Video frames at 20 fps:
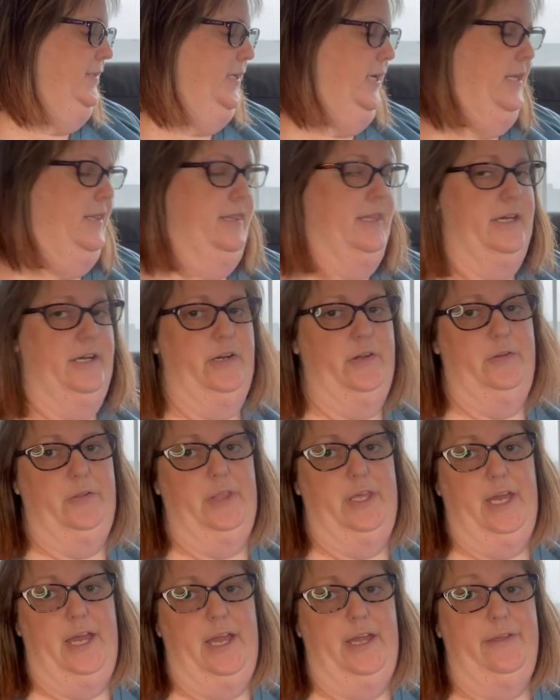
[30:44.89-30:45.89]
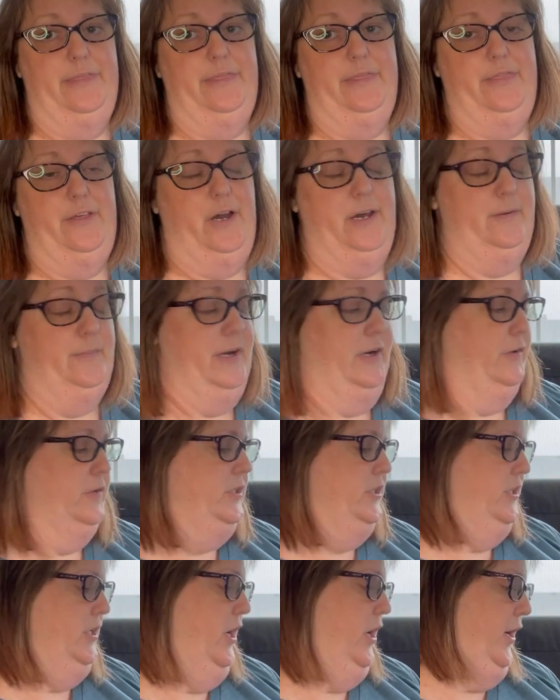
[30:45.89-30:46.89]
in there that I thought about
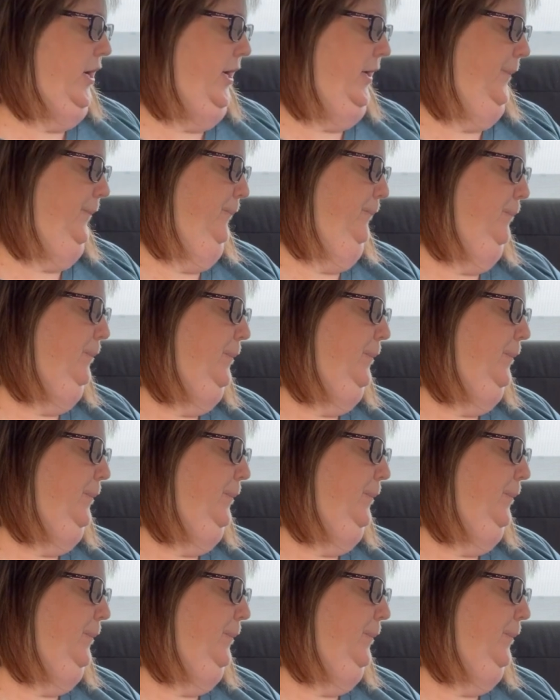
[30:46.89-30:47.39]
starting,